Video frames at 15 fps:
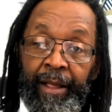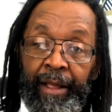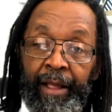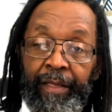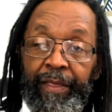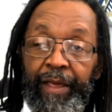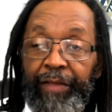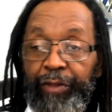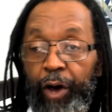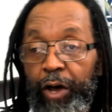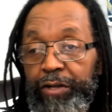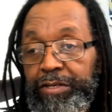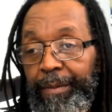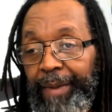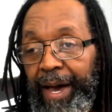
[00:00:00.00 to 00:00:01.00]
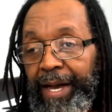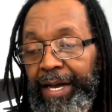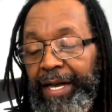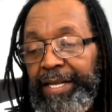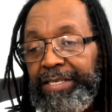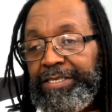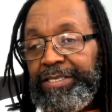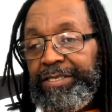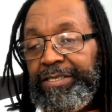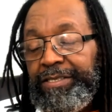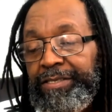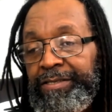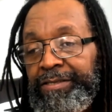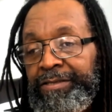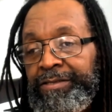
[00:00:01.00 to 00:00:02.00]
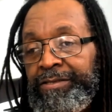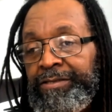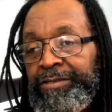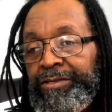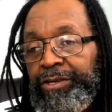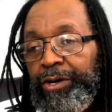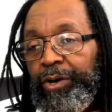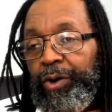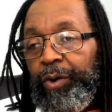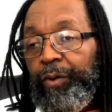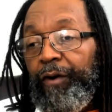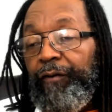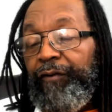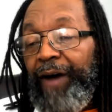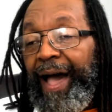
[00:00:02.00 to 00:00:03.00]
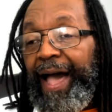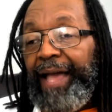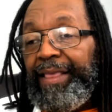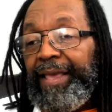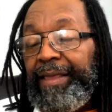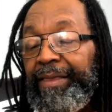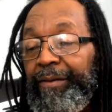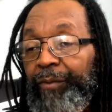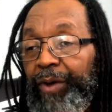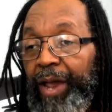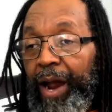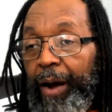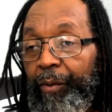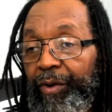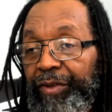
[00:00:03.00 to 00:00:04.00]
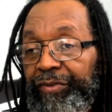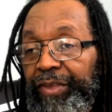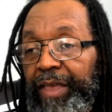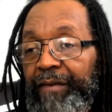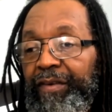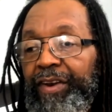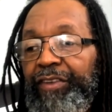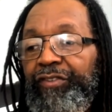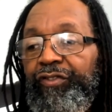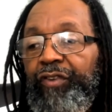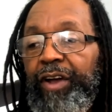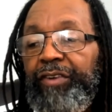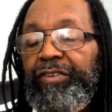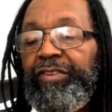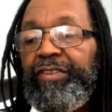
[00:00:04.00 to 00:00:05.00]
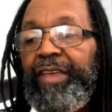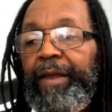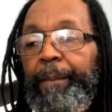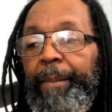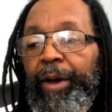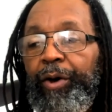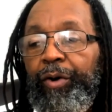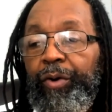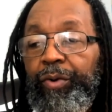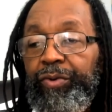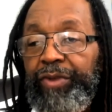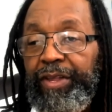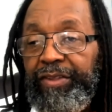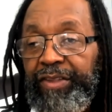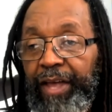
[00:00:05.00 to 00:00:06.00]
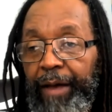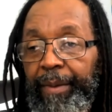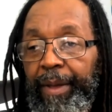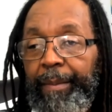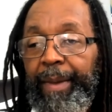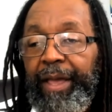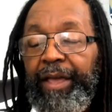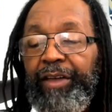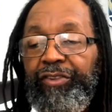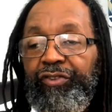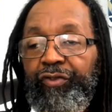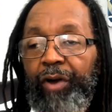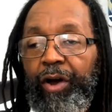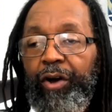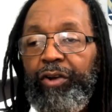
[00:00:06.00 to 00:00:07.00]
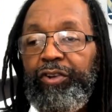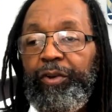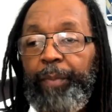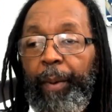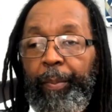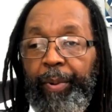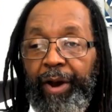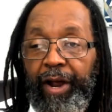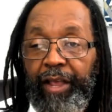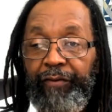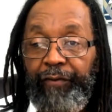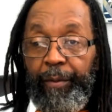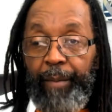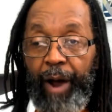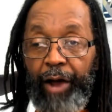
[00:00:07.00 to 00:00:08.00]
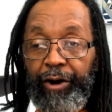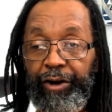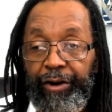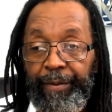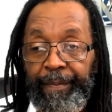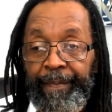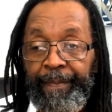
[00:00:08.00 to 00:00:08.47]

There are those among us who will find that we are receiving instructions that builds us up and make us strong to prepare us for martyrdom,